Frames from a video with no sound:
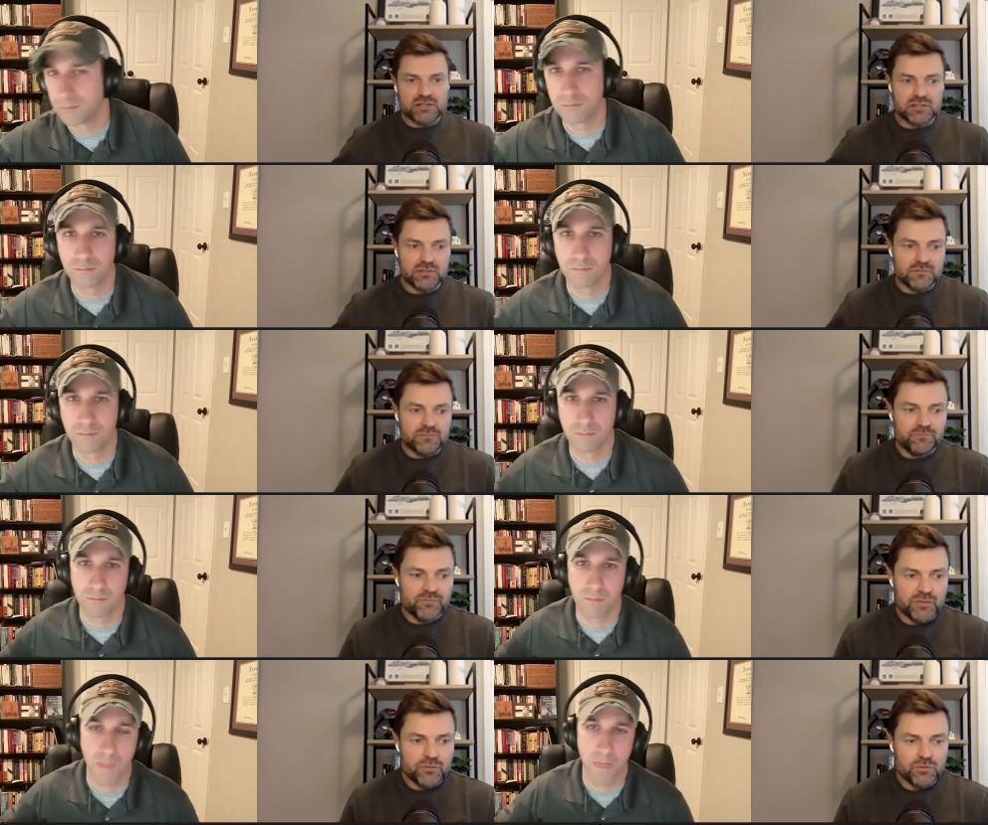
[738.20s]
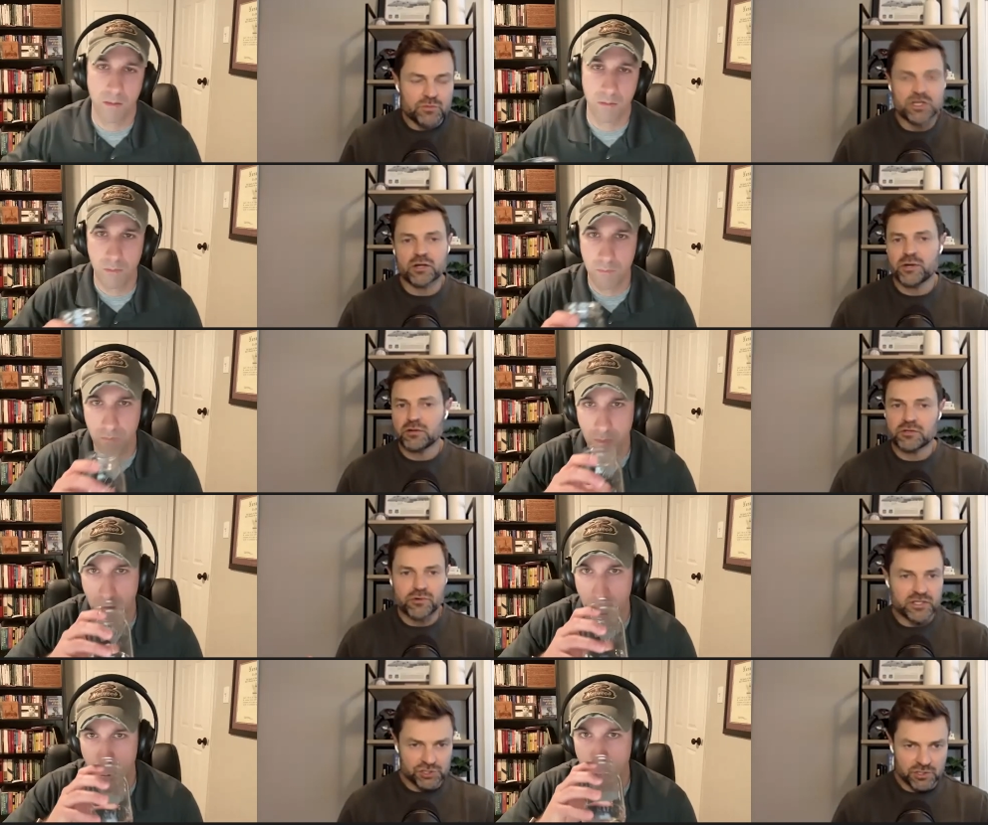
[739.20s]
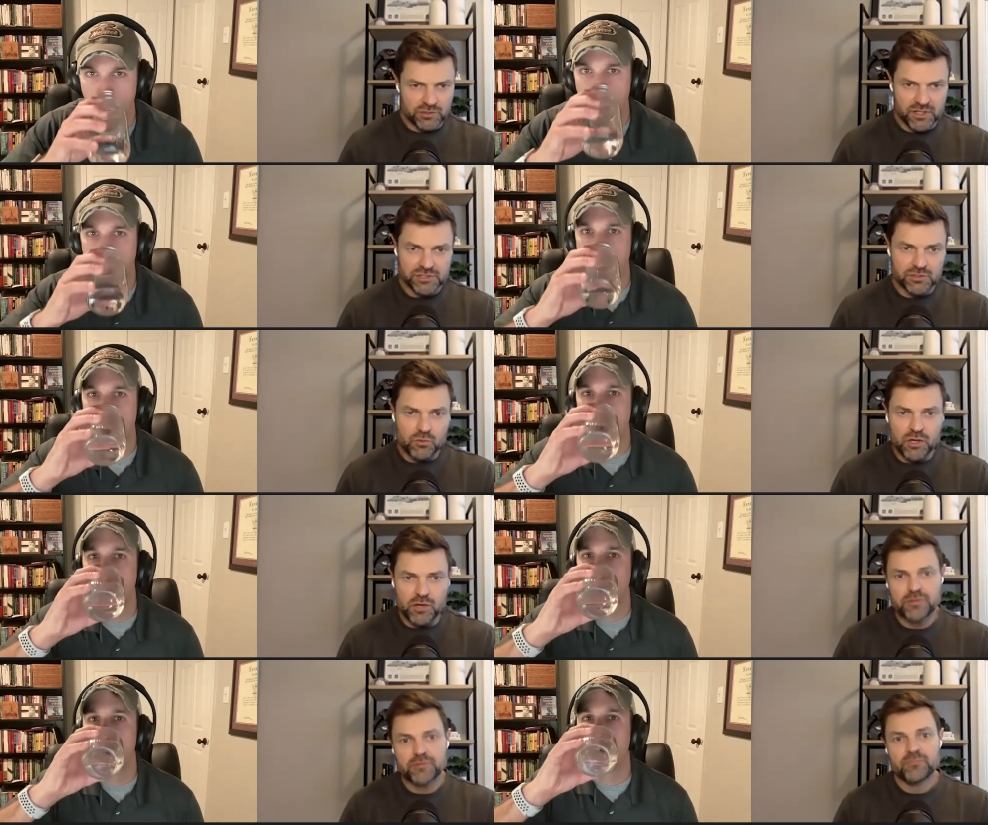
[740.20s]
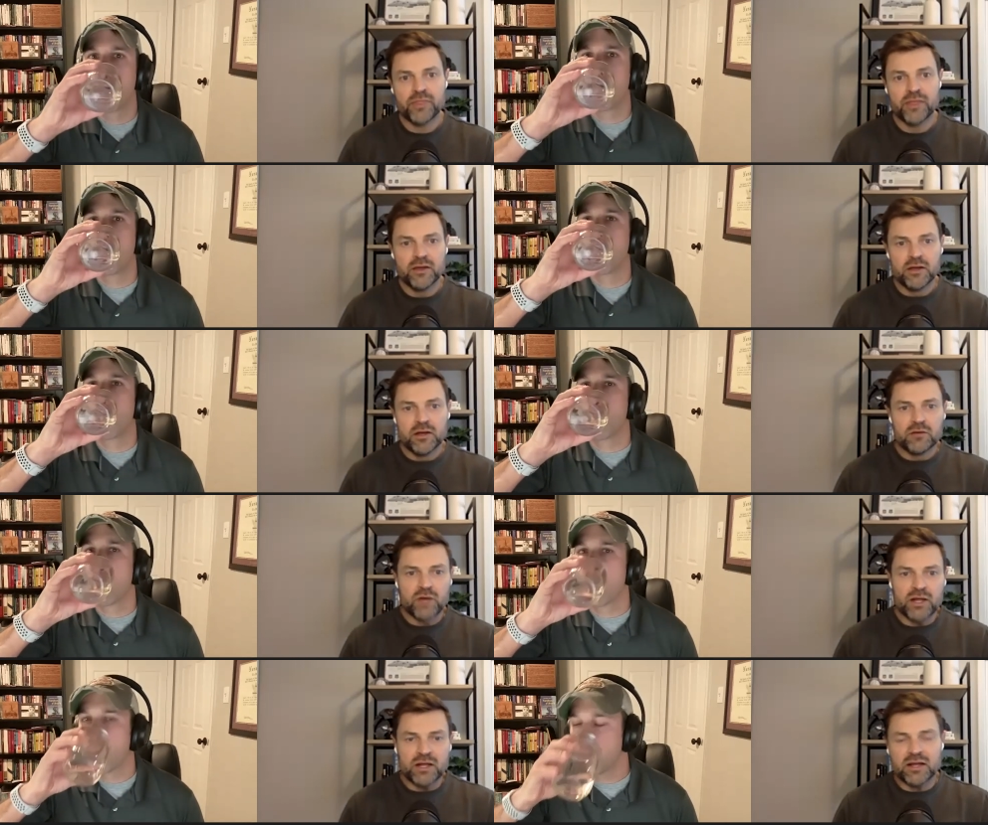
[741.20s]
Speaker 1: of, we talk about creating generational wealth, right? And